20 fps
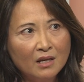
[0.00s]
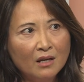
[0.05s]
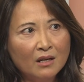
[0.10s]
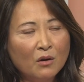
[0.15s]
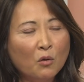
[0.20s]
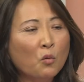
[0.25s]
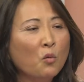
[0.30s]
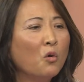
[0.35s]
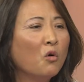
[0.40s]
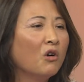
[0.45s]

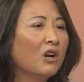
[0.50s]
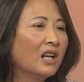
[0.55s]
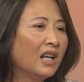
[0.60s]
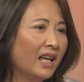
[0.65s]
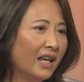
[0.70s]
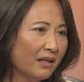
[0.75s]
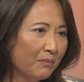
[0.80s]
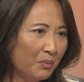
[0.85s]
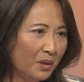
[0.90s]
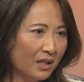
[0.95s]

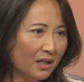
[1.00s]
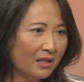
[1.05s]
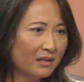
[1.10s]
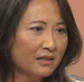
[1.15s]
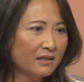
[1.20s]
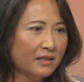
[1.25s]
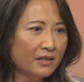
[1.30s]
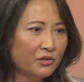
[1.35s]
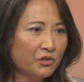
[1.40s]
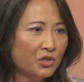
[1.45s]
warlike.
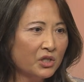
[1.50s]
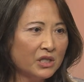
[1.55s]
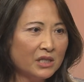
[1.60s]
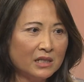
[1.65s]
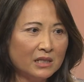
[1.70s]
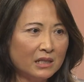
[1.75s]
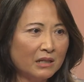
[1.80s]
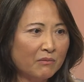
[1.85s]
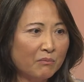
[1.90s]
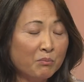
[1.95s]
Because it's
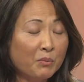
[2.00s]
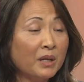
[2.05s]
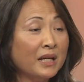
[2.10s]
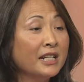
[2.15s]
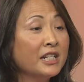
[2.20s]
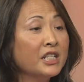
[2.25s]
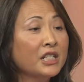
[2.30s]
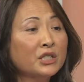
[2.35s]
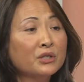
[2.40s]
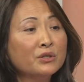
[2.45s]
just right.
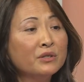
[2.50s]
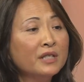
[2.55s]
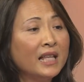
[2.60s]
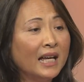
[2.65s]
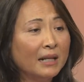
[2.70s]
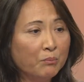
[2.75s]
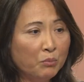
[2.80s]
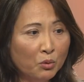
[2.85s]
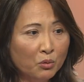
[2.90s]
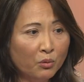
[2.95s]
until
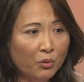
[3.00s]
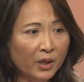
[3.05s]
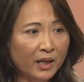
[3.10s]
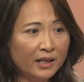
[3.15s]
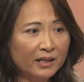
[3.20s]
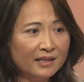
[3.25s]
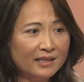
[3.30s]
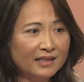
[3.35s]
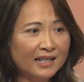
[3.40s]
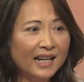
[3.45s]
that
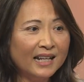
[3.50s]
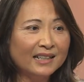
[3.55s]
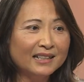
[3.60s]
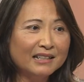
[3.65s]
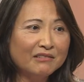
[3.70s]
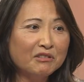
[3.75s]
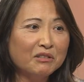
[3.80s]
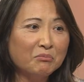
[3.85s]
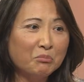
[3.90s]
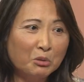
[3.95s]
point, I
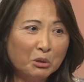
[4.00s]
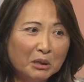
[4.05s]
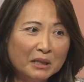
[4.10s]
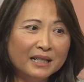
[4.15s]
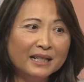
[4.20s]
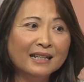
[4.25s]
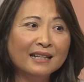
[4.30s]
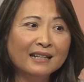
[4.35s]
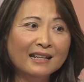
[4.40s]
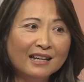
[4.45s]
lived a
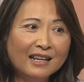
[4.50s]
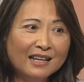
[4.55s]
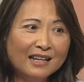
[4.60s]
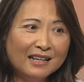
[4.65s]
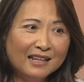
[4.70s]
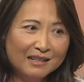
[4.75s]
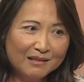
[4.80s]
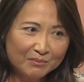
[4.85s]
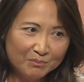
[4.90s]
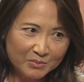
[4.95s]
pretty
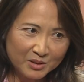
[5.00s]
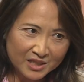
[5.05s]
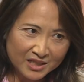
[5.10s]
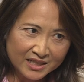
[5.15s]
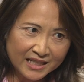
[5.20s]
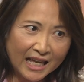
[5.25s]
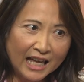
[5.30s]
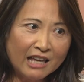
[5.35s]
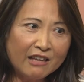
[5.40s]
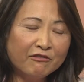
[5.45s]

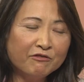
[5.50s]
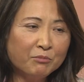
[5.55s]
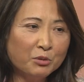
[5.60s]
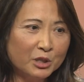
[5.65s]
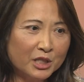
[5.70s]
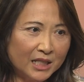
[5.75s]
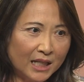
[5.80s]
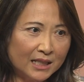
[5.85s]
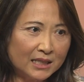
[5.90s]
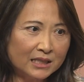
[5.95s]
safe,
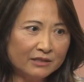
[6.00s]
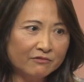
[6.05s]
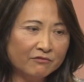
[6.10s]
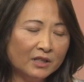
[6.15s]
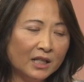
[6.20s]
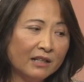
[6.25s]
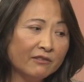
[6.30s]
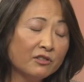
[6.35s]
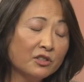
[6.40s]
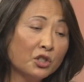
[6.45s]
protective
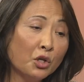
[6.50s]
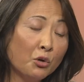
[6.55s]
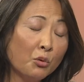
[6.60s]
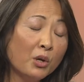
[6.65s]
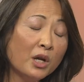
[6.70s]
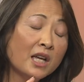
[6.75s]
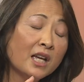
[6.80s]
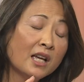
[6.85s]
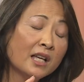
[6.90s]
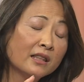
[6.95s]
life. So
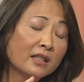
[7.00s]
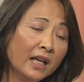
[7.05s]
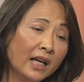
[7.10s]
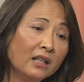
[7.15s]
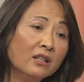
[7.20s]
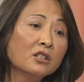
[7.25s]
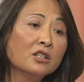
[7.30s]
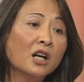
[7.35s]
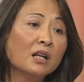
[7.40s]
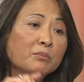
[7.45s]
the
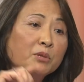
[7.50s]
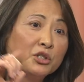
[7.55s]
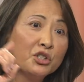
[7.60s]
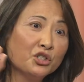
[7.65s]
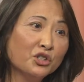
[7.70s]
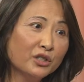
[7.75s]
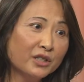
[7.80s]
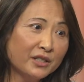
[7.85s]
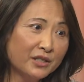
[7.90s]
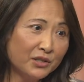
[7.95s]
helicopter
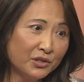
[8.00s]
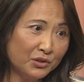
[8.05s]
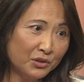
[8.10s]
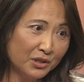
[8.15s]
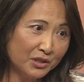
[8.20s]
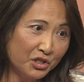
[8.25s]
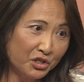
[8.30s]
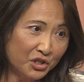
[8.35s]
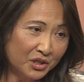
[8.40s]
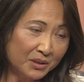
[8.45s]
took us to
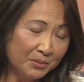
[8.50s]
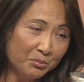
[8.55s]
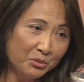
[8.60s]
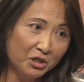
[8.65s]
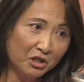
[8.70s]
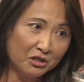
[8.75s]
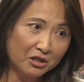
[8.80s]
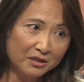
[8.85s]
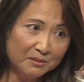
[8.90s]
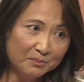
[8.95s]
the
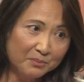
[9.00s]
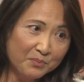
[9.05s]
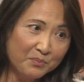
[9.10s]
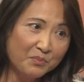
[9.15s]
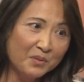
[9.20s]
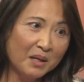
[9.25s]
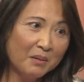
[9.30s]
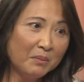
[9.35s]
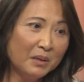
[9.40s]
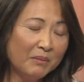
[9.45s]
shipyard,
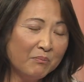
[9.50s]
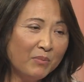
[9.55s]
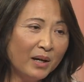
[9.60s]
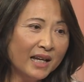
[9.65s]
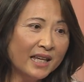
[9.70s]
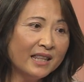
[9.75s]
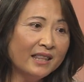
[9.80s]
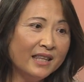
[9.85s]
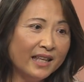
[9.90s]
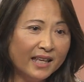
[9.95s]
but
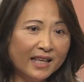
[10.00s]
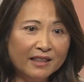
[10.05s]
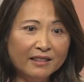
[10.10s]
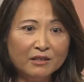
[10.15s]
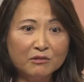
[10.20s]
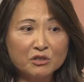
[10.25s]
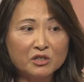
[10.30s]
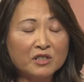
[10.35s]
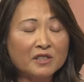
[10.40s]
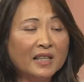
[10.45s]
by then
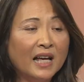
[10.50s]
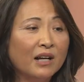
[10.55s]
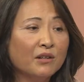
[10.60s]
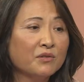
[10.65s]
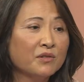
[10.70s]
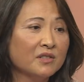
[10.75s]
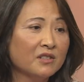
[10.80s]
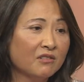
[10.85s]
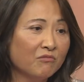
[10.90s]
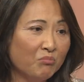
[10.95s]
there was
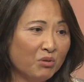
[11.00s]
thousands of